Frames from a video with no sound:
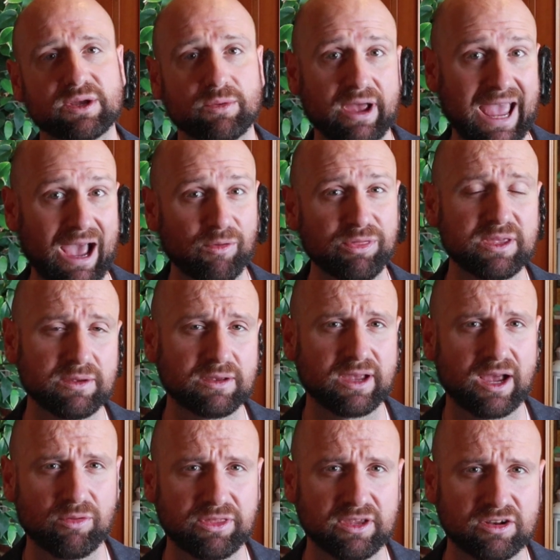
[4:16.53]
They were
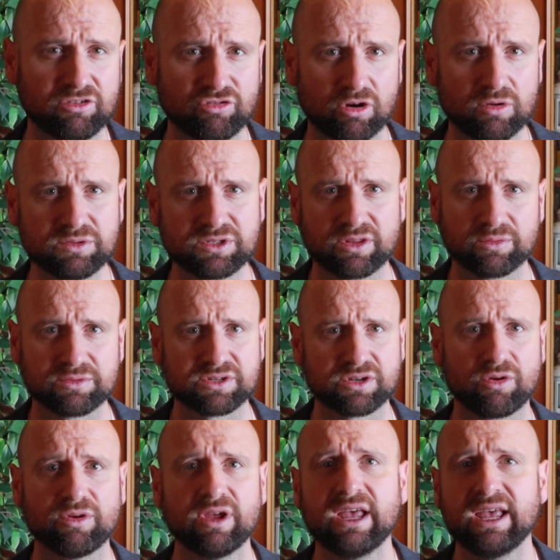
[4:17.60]
healthy controls, so there was
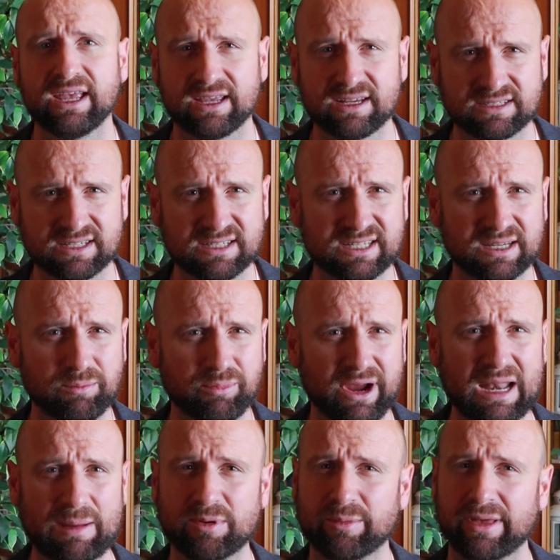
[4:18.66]
no existing
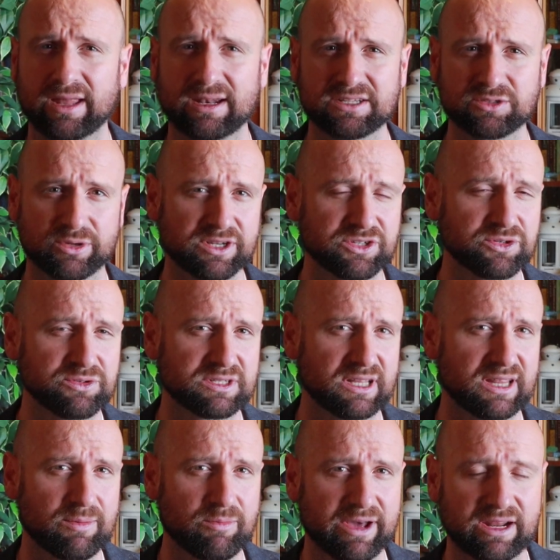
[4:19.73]
brain abnormalities or issues
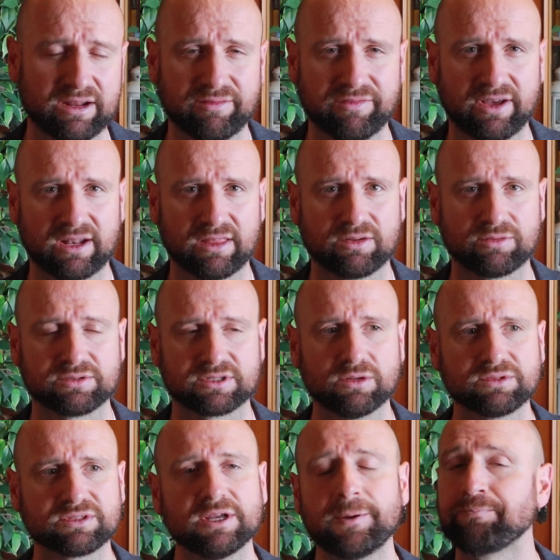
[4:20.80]
there that might have confounded the
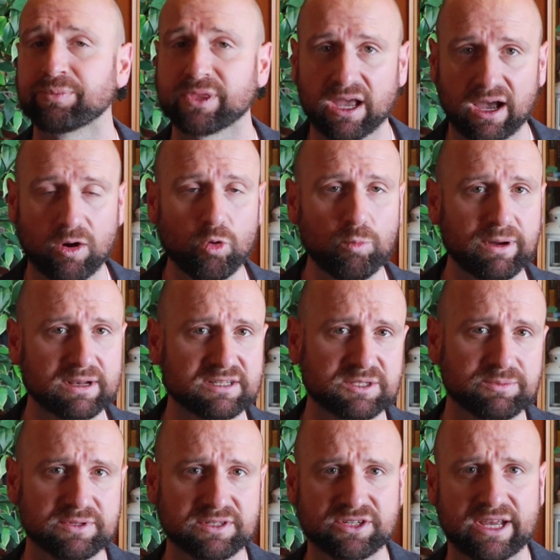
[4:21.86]
results. All
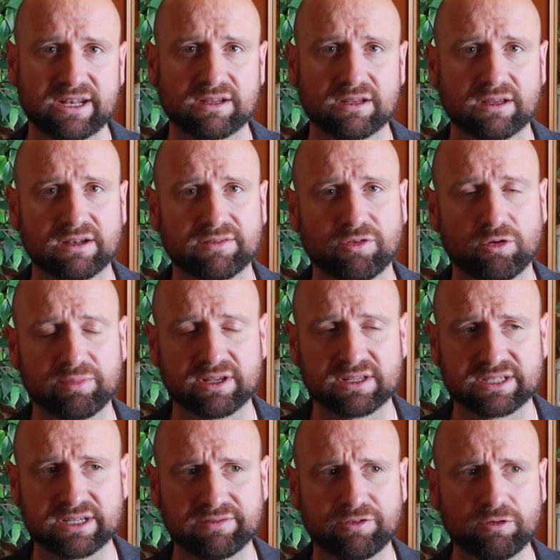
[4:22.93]
participants signed an informed
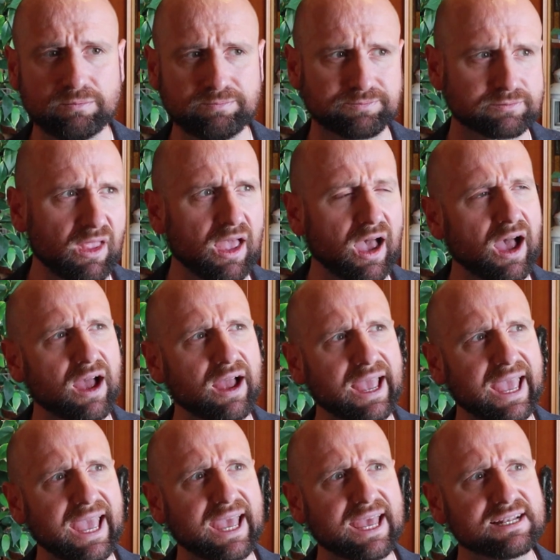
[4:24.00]
consent form,
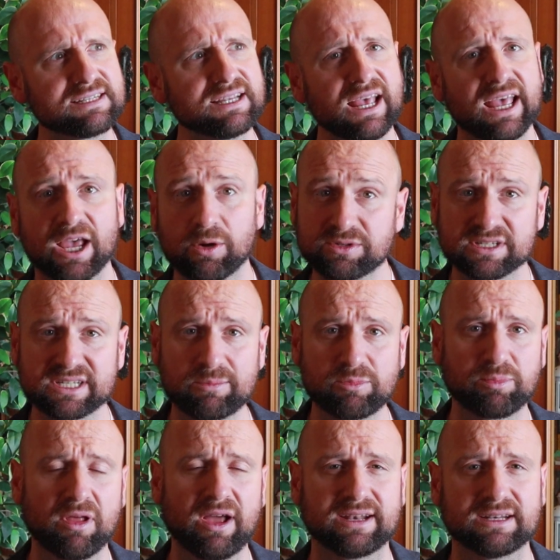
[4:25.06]
and it was a
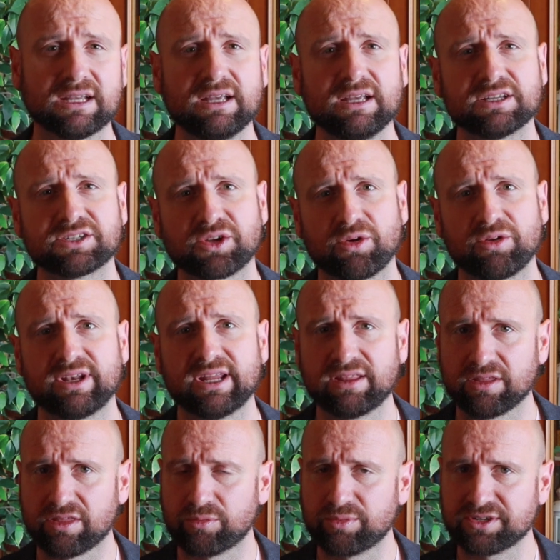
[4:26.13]
double blind. So
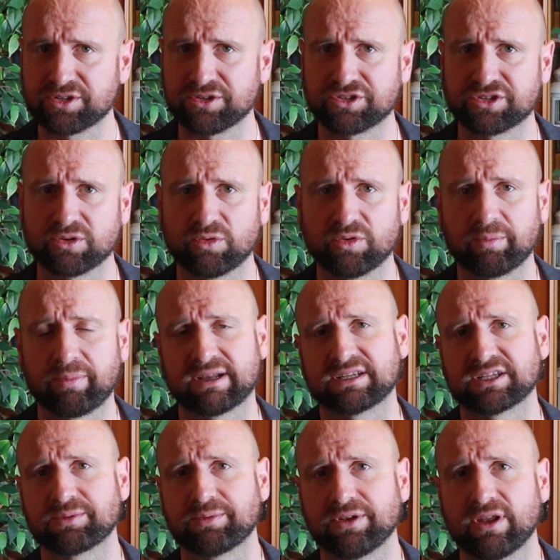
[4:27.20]
neither the researcher or the
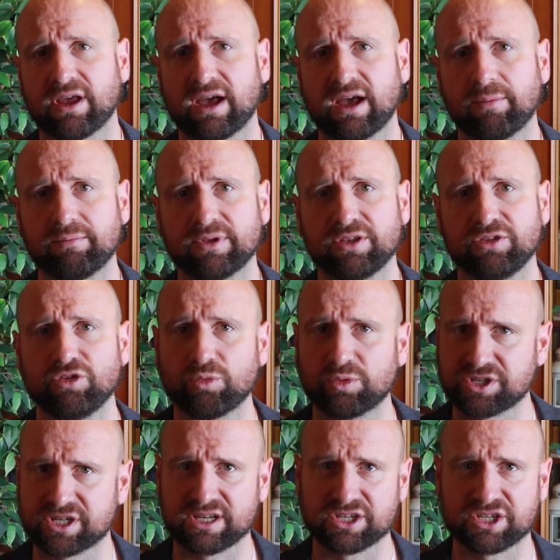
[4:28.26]
participant knew
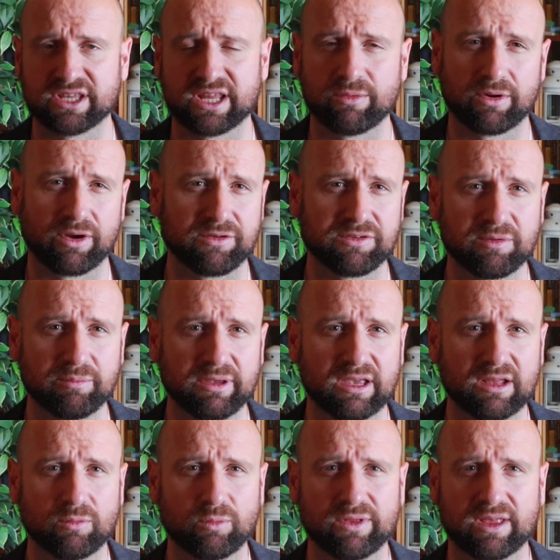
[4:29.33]
which condition they were going to be
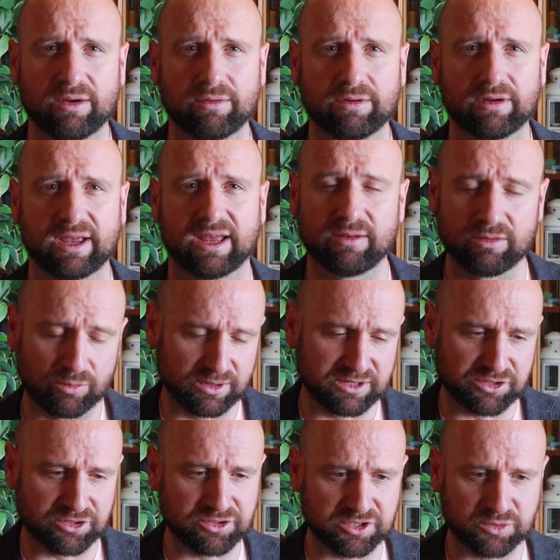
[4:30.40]
in when they were, and the
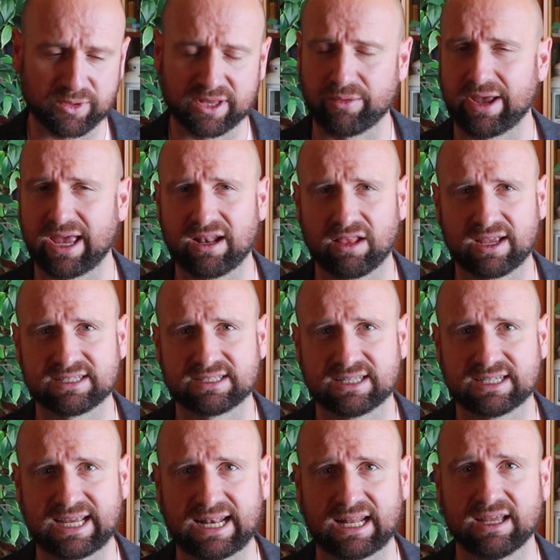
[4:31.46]
researchers, when they were analyzing
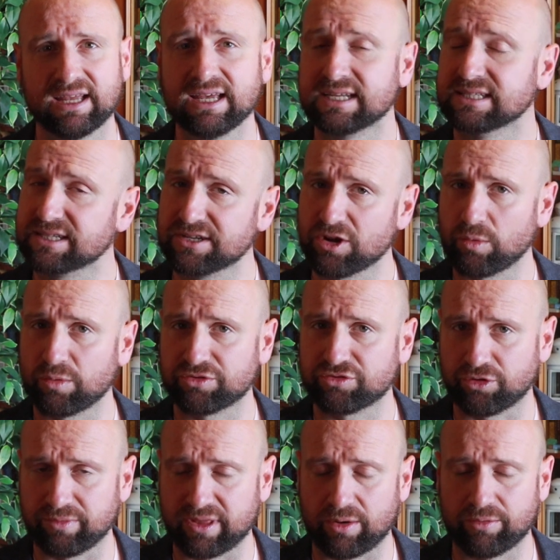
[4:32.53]
the data, didn't know which
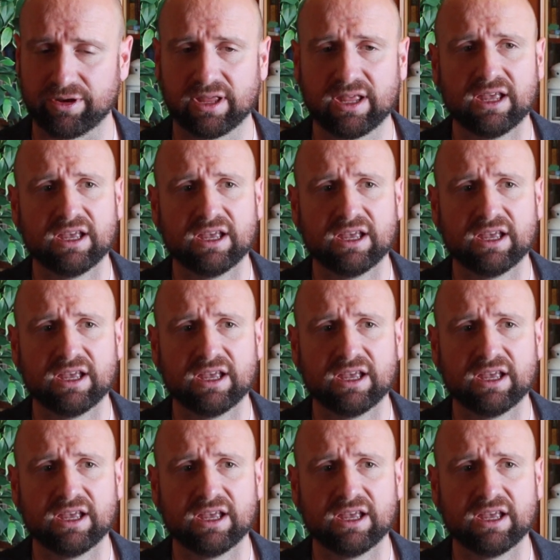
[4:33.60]
group they were in.